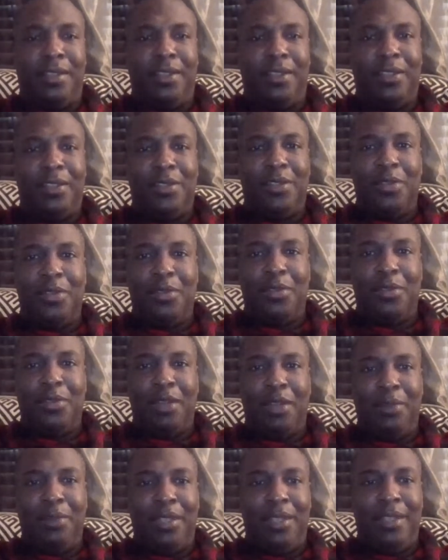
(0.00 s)
You know what
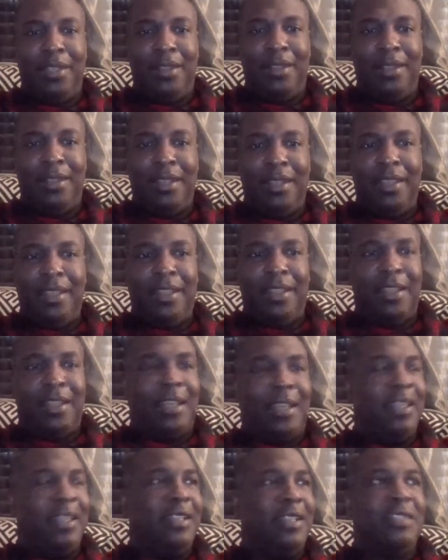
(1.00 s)
I mean?
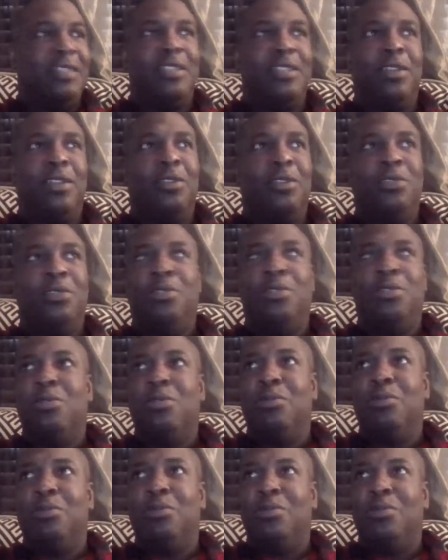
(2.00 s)
Now they can tell
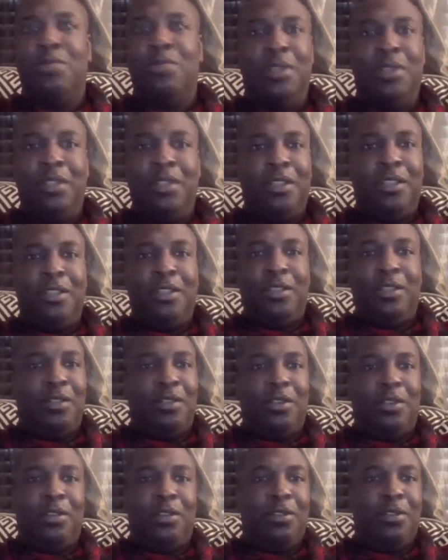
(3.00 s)
you
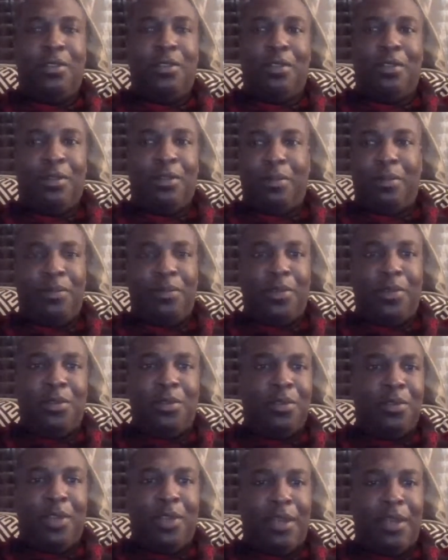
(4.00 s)

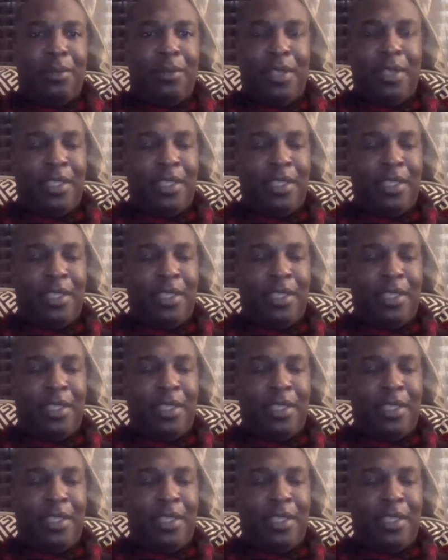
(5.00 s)
how many